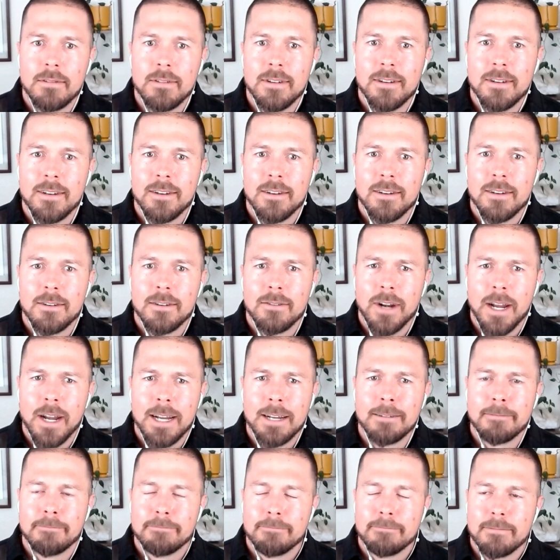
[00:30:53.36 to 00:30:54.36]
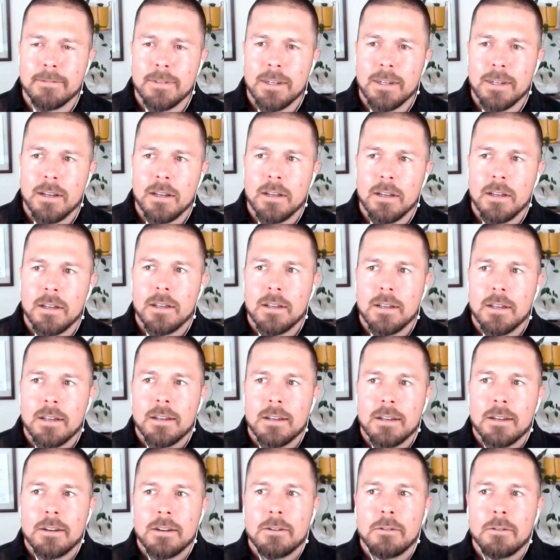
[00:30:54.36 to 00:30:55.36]
But this is full
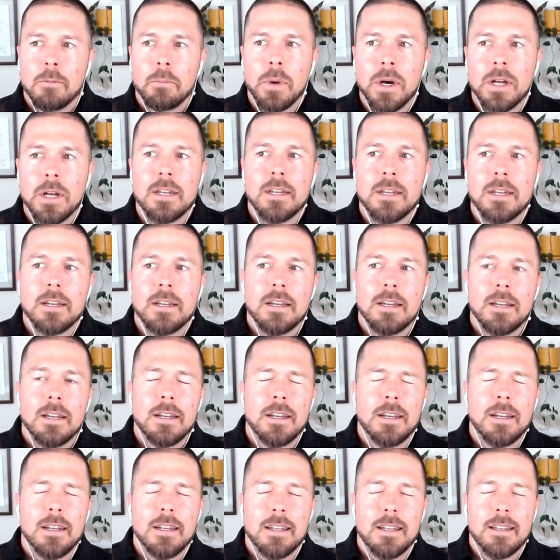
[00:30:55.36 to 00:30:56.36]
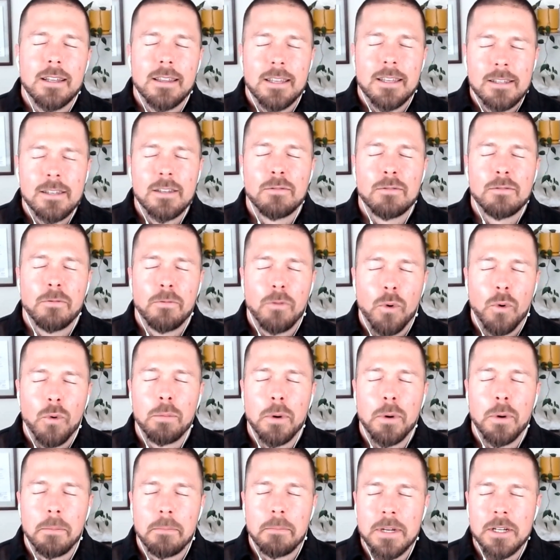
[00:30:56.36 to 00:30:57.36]
permission for everybody out there.
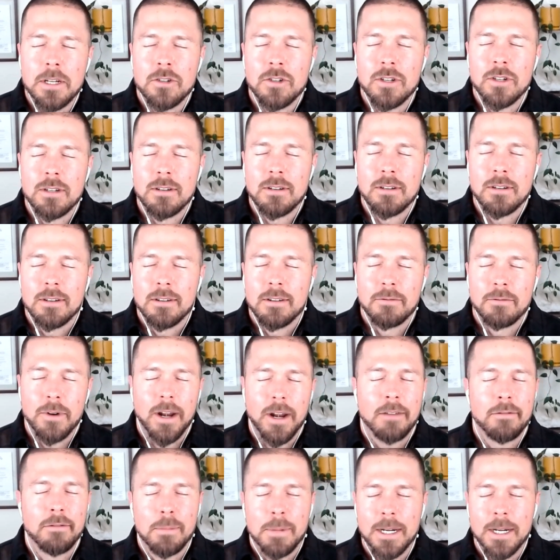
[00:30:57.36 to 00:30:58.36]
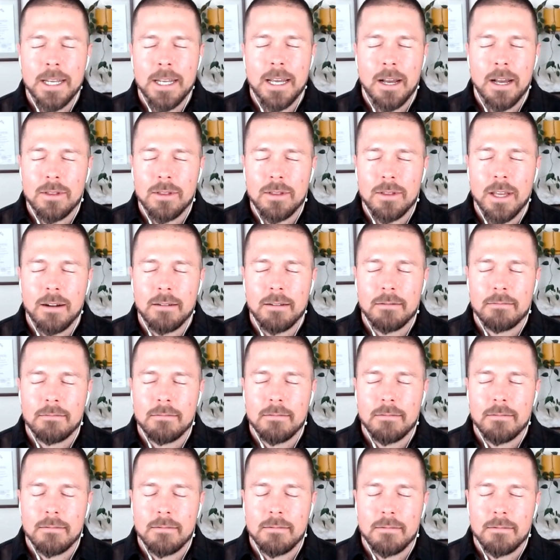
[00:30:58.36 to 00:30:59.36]
You have full permission from
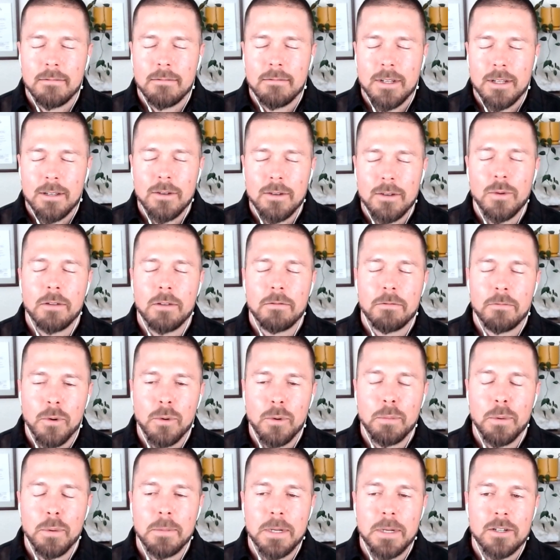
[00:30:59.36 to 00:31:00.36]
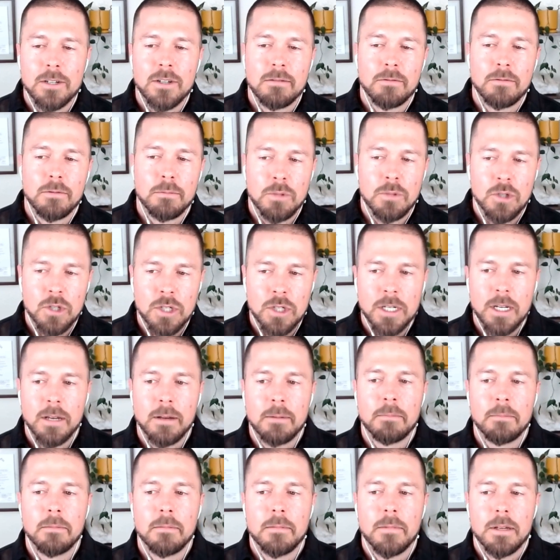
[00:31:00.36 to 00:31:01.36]
GM, myself, and Emily
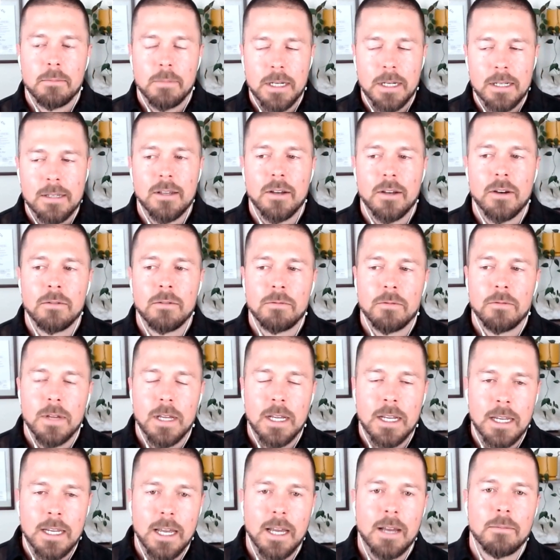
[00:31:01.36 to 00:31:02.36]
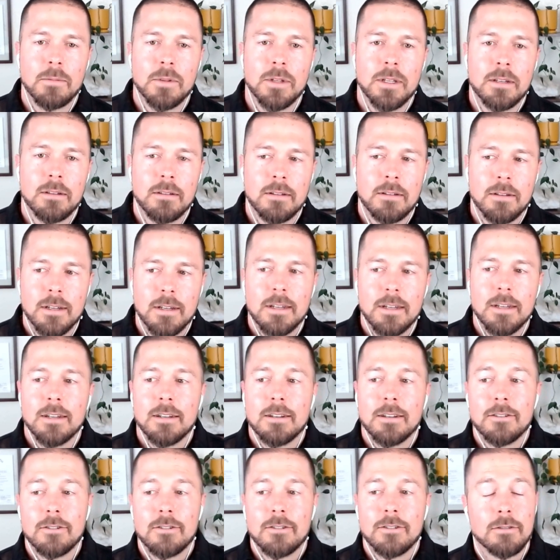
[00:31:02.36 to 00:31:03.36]
to say no and to